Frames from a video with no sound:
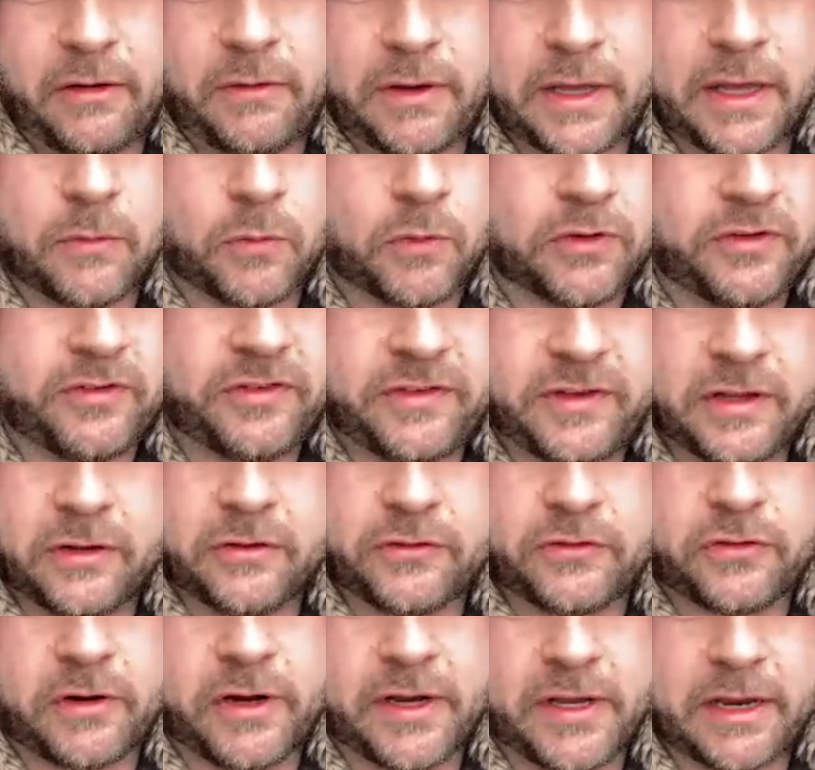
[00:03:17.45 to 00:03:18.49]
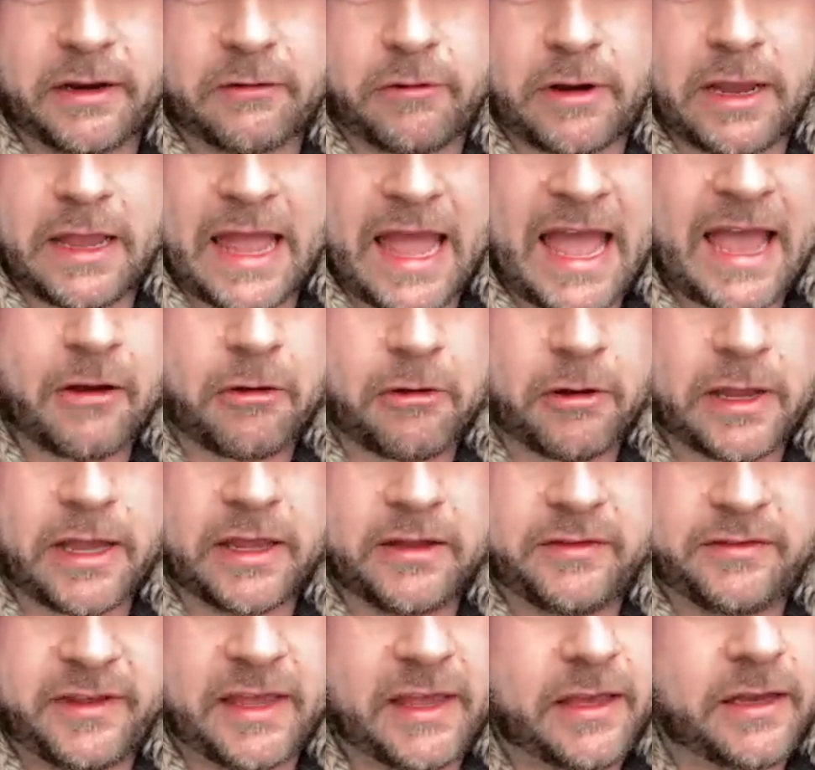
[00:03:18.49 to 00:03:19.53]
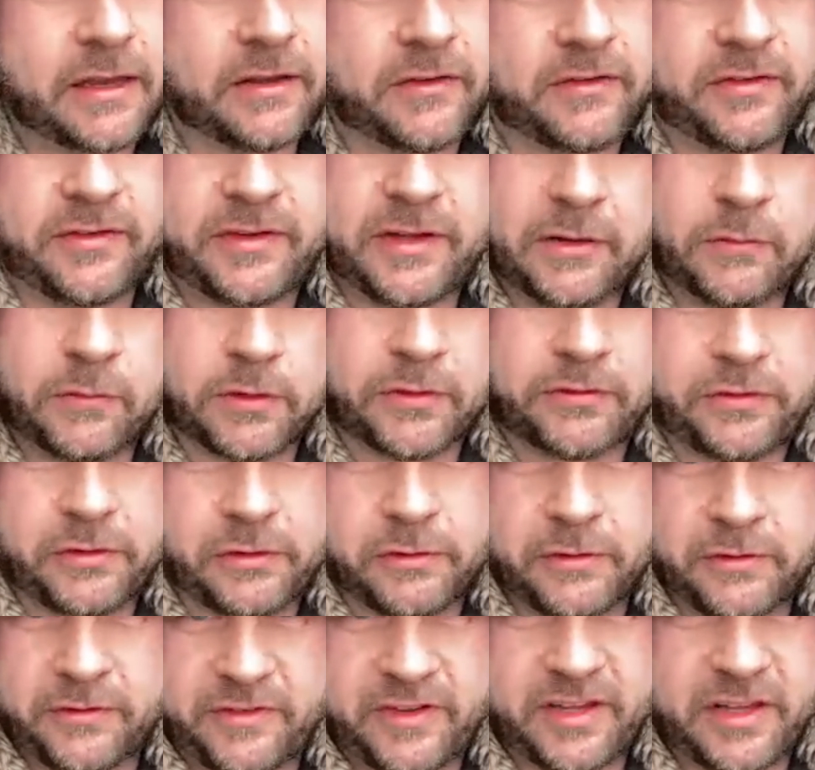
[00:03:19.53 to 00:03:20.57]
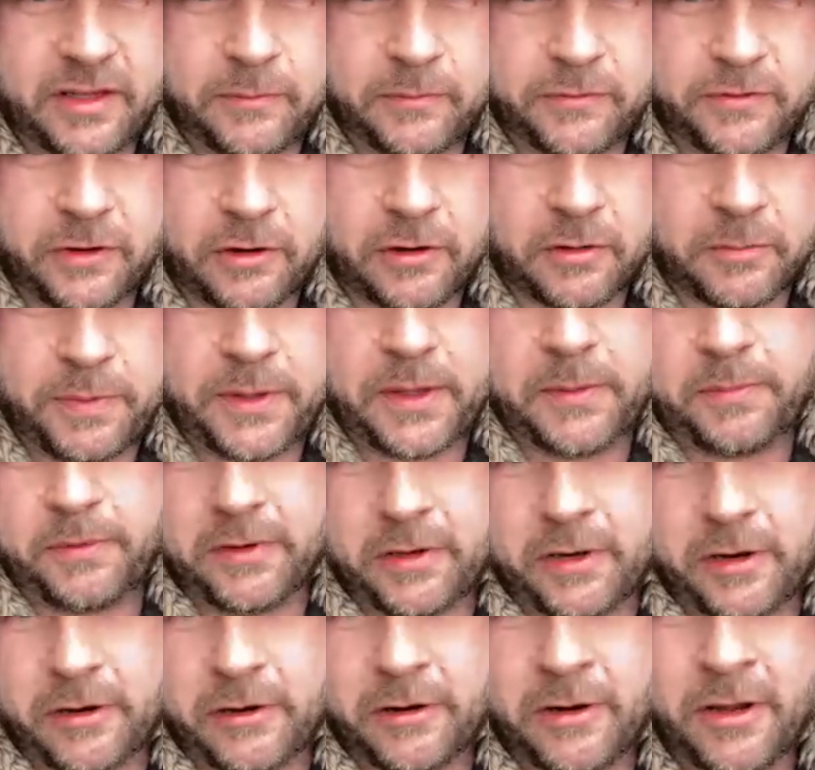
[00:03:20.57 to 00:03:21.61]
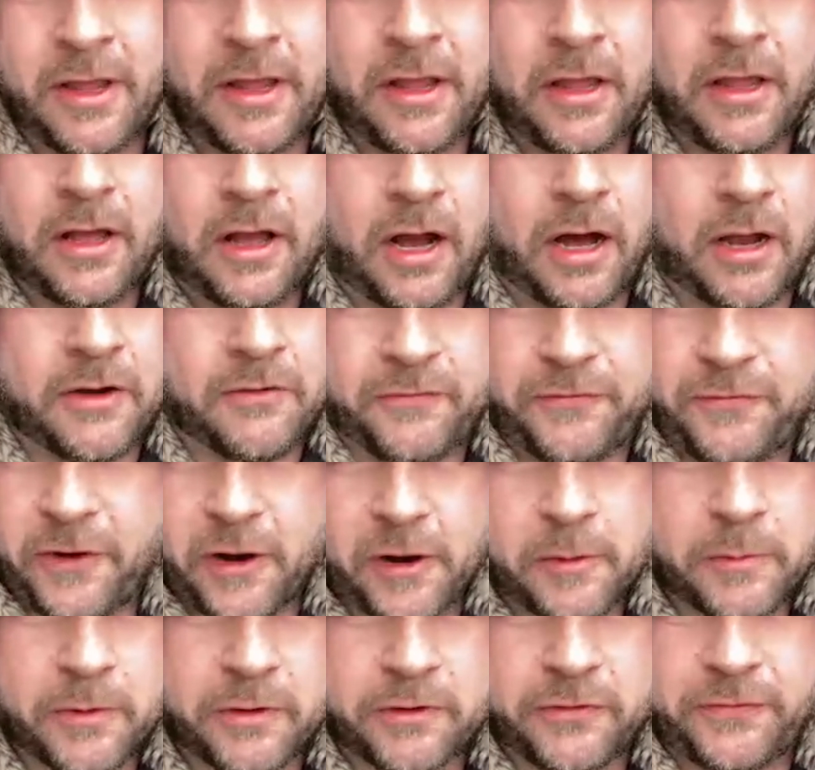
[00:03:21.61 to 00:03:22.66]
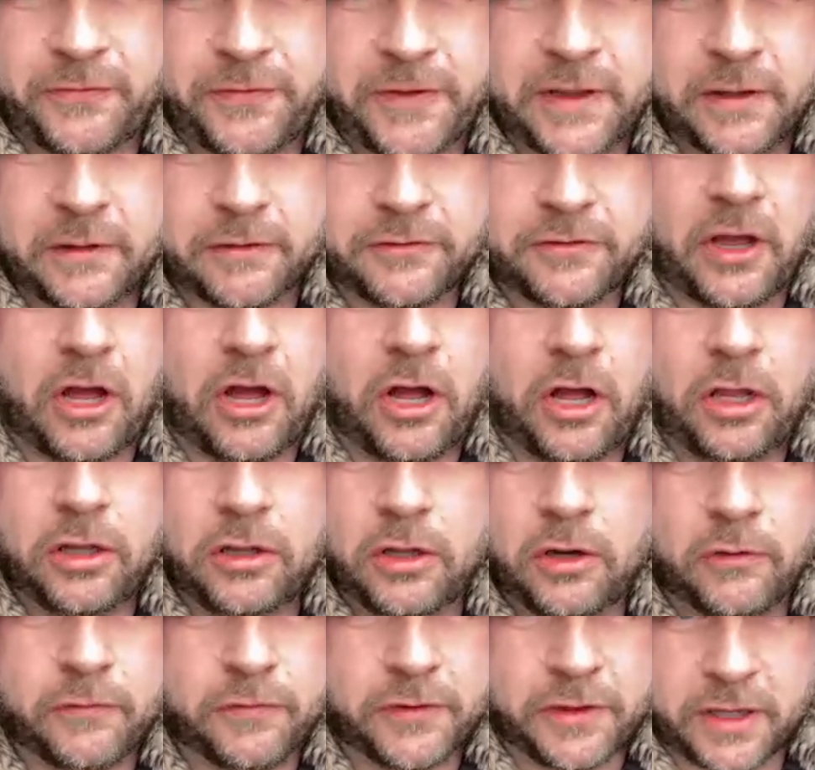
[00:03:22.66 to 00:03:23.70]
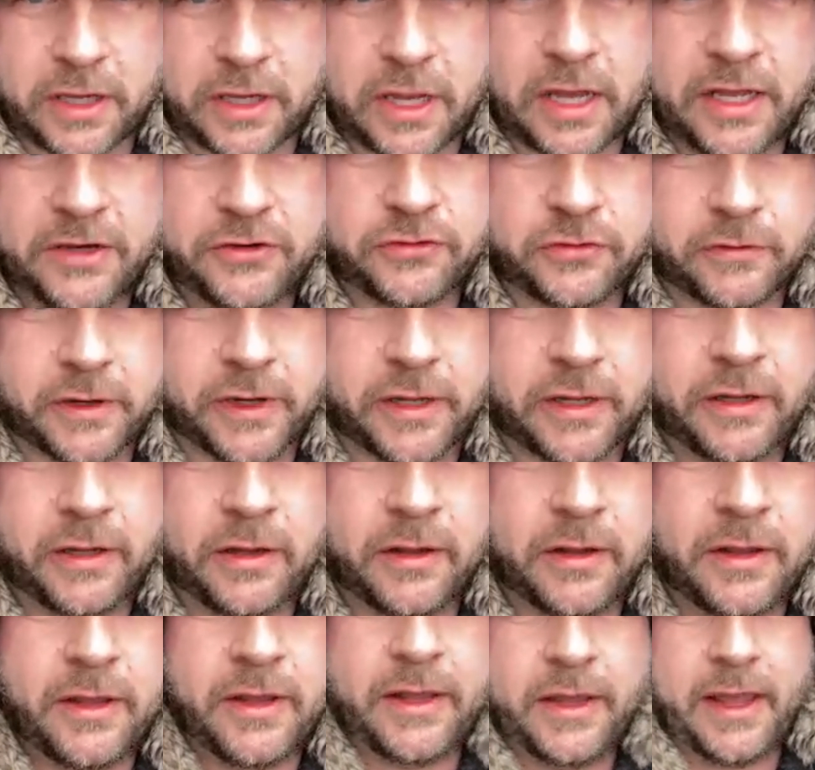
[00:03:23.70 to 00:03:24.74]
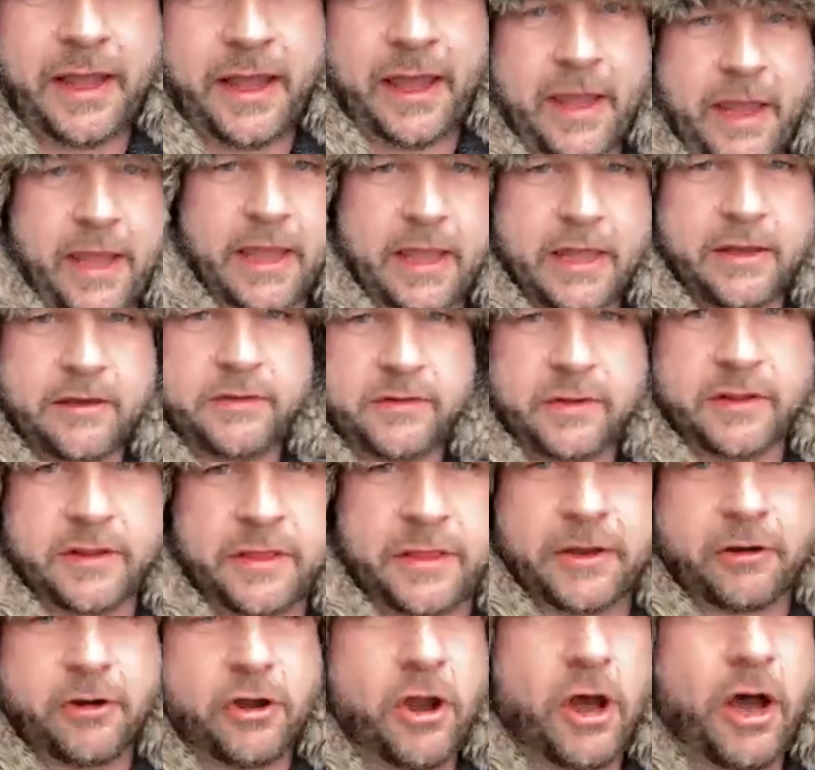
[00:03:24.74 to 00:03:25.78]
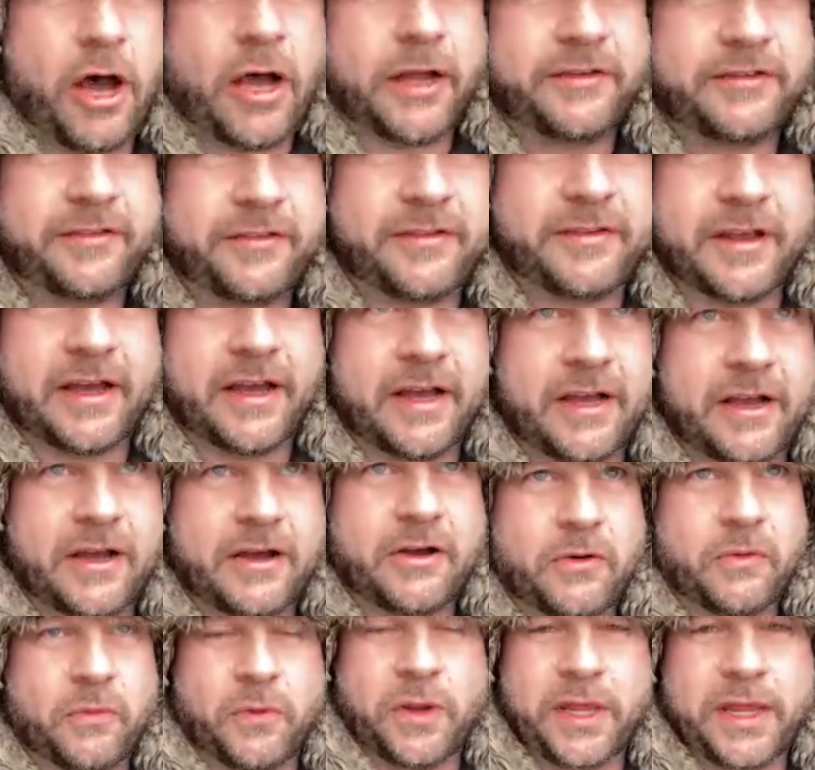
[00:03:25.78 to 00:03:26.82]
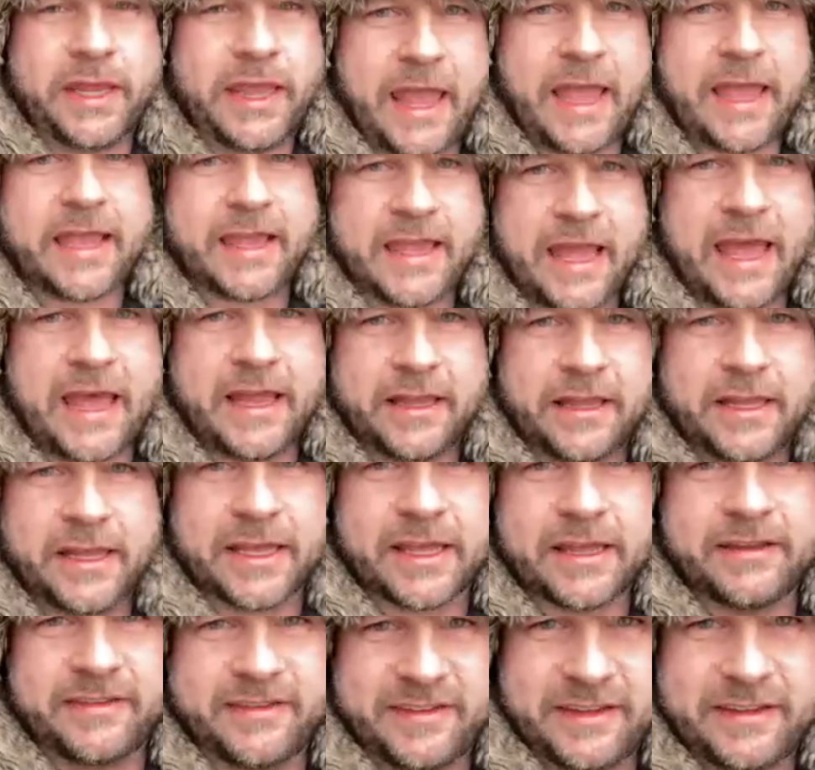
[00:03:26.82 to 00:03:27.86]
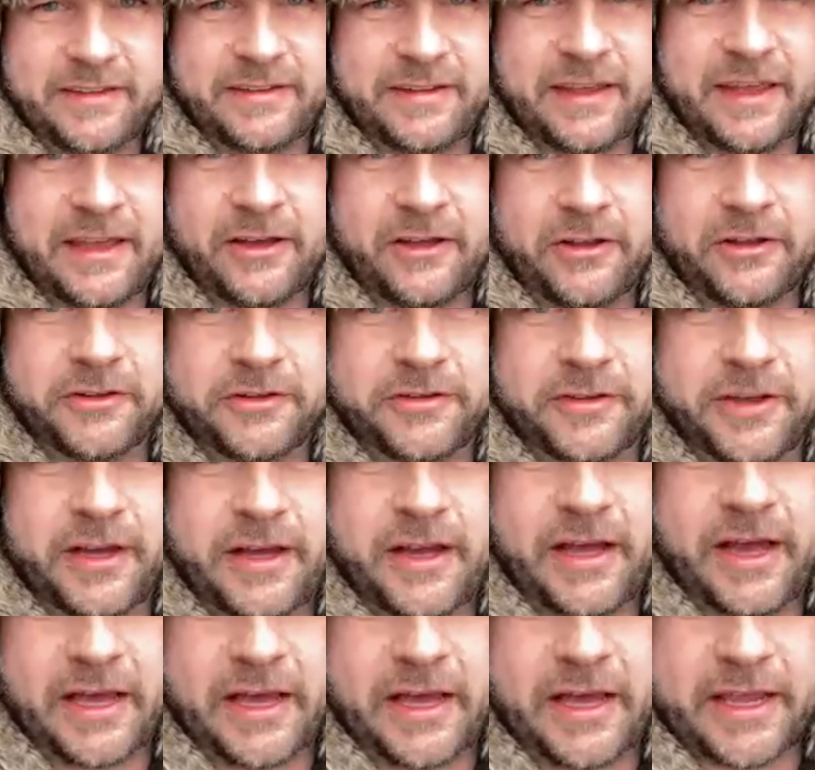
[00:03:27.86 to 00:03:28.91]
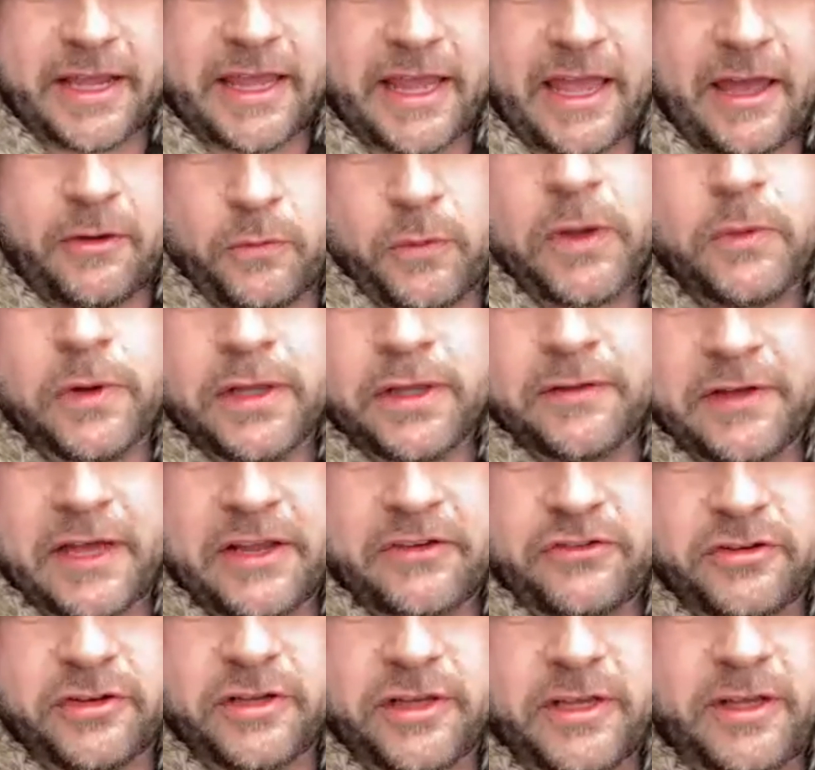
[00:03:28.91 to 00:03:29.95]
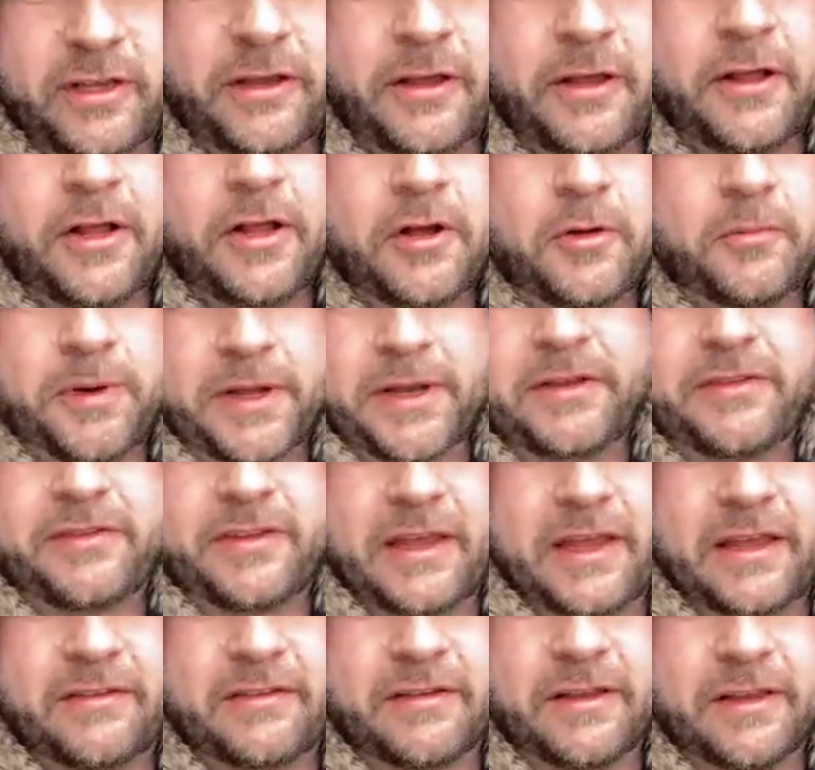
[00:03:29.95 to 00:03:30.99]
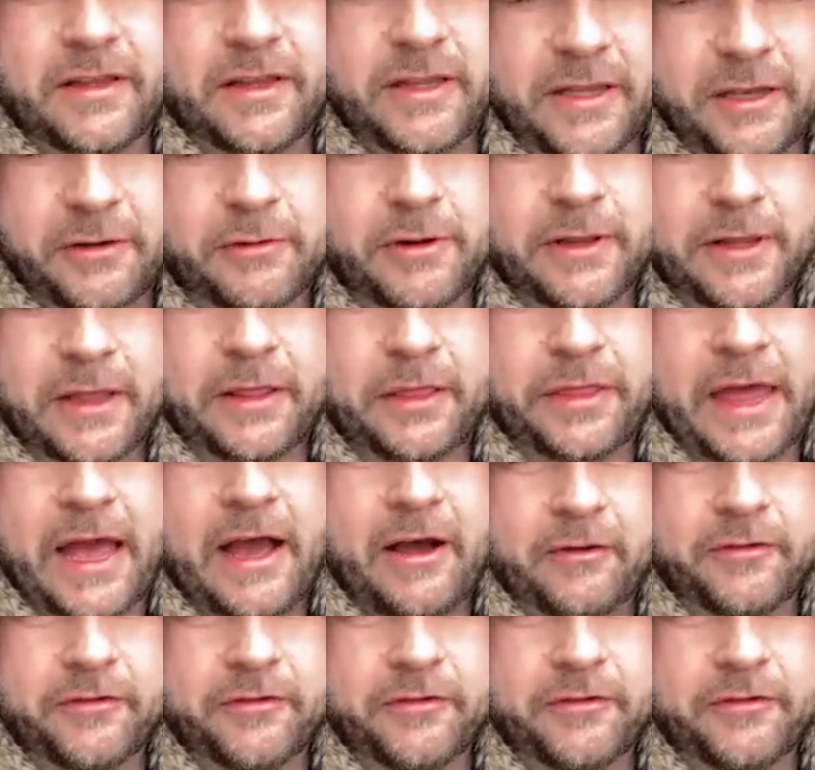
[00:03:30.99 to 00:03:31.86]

now, and we're still trying to aggregate data, see where certain teams are. People are on farmers' fields all over the country, and they're not. We can't get a detailed account. We will eventually, but it's literally